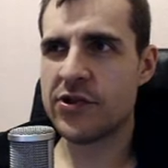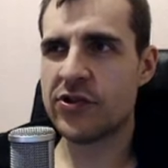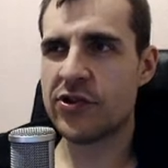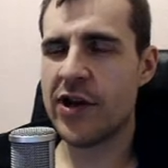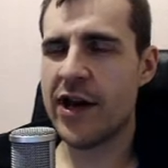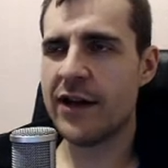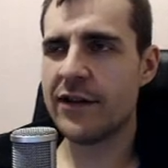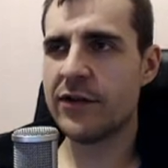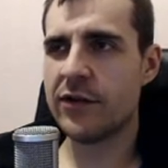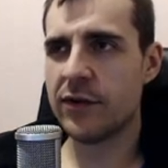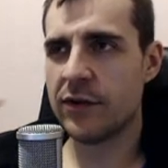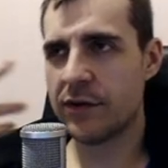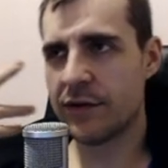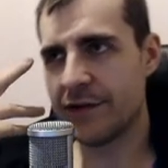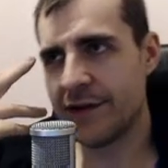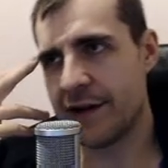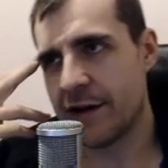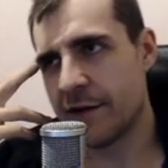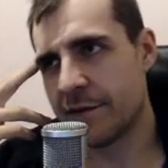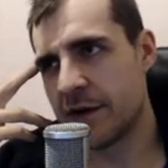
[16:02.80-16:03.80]
trying to
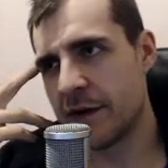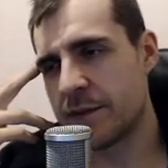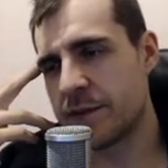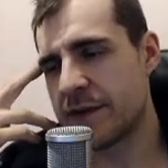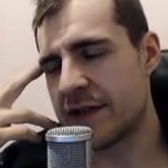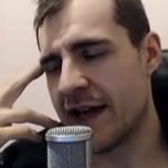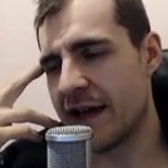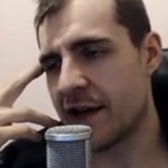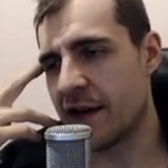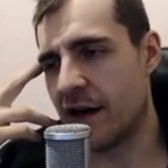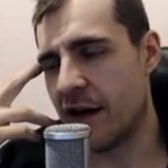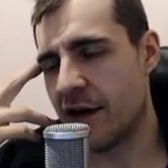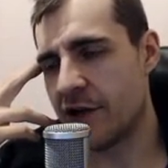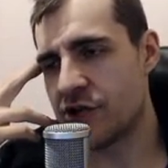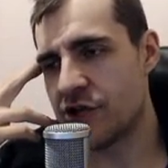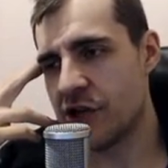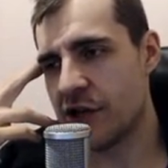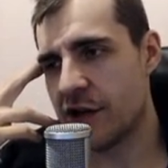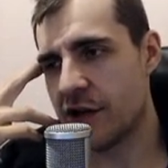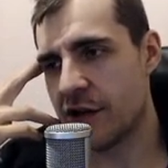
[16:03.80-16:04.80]
think of the
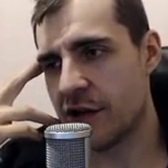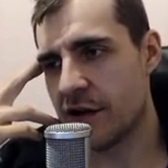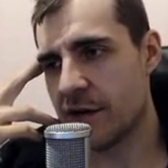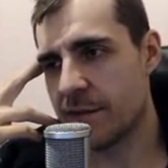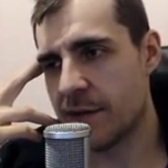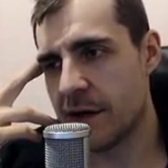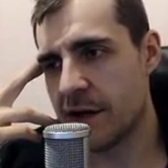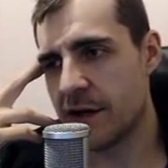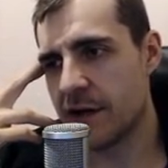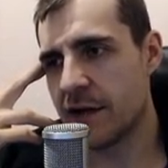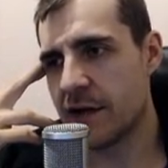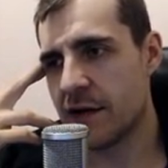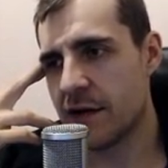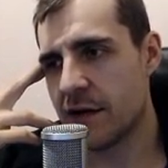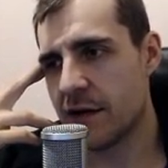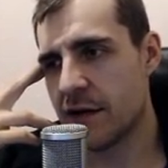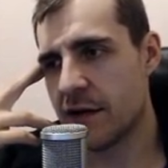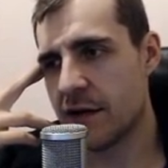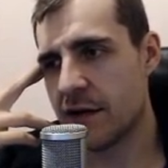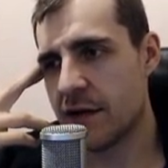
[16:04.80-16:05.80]
psychology here, but
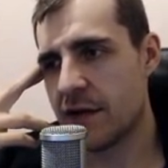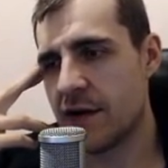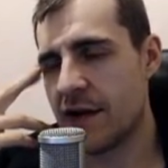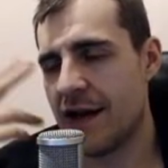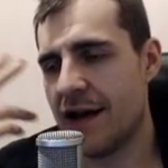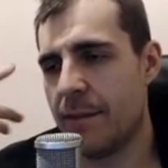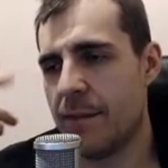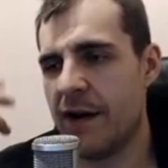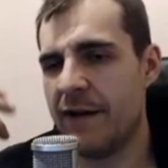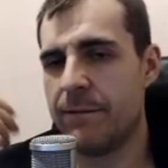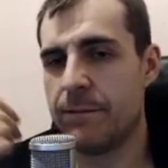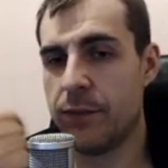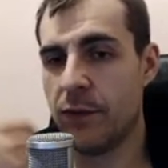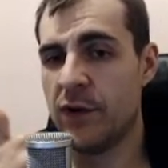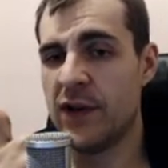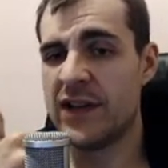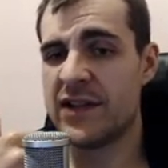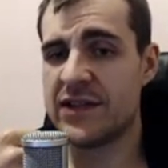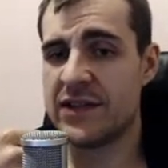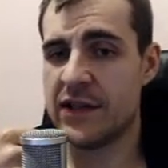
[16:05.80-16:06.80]
if
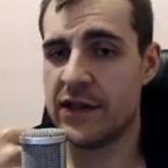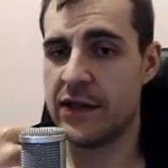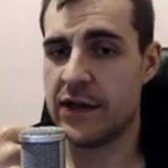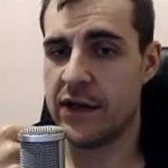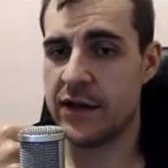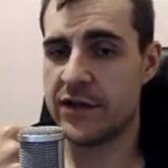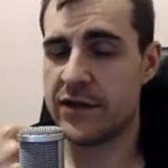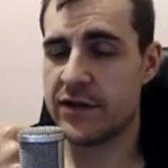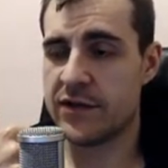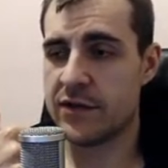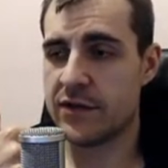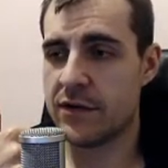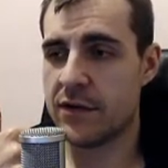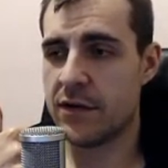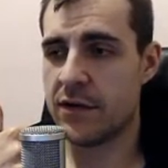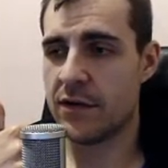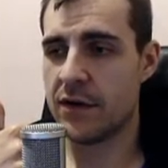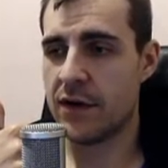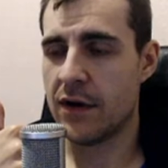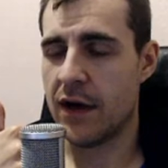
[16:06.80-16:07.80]
bullies see this,
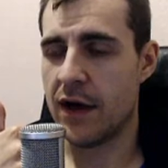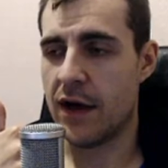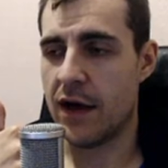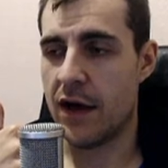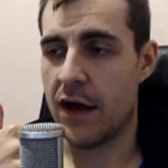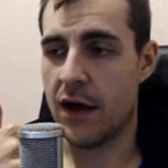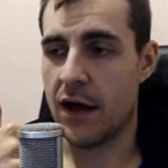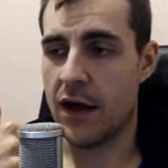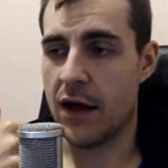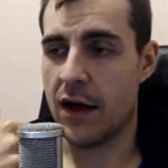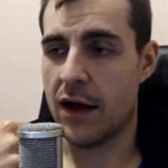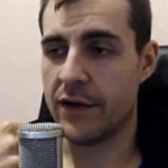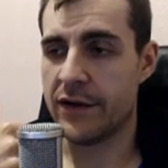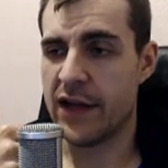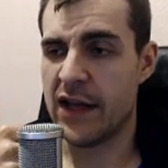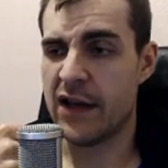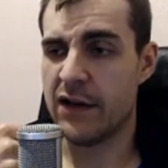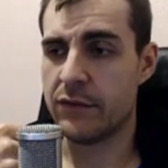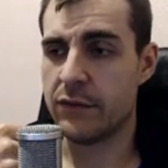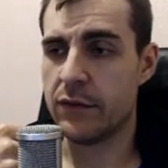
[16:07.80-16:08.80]

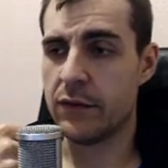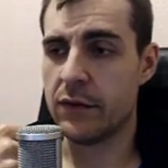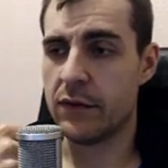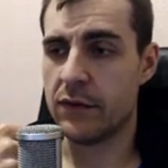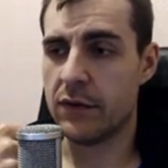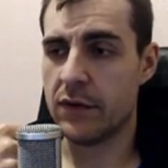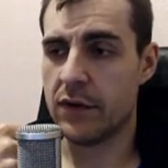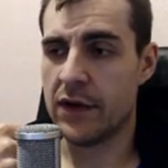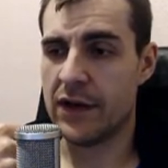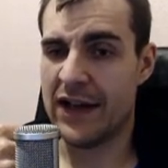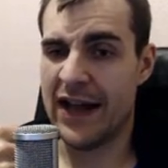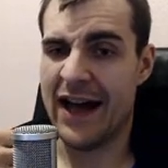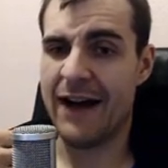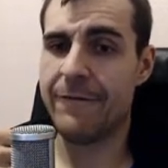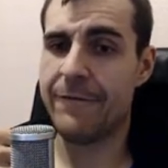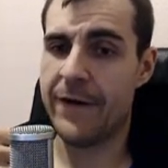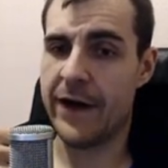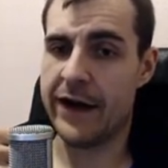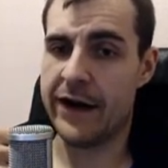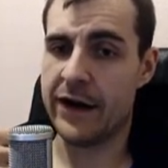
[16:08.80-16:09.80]
they will
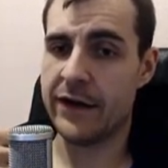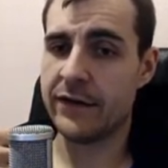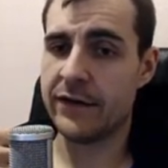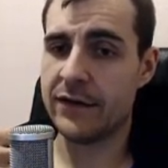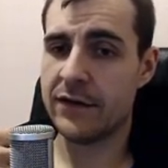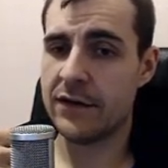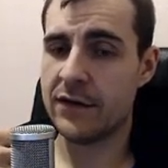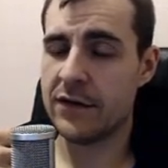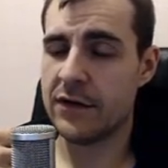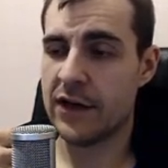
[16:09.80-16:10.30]
laugh at it.